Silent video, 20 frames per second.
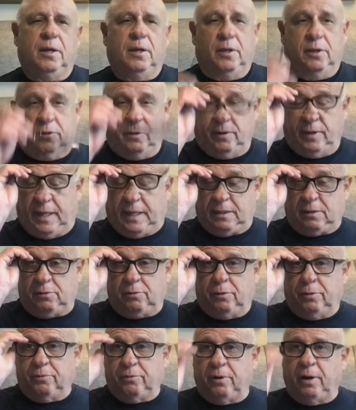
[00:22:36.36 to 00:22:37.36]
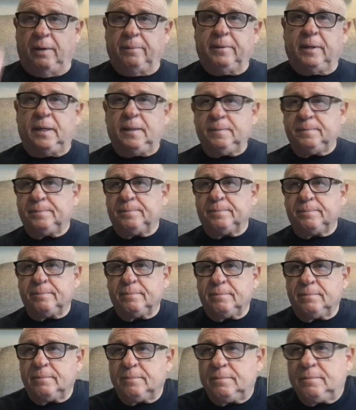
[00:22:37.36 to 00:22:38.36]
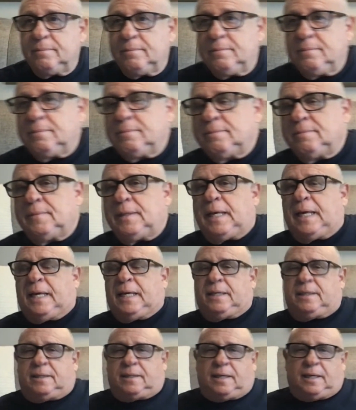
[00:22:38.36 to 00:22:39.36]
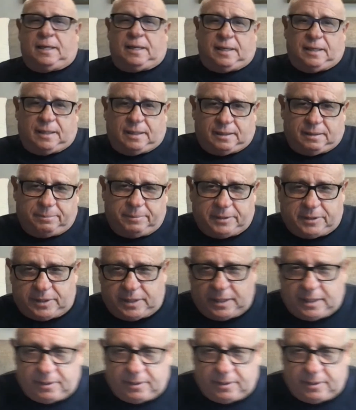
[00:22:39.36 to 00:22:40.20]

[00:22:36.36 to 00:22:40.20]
So that's Lord Rama. And let me see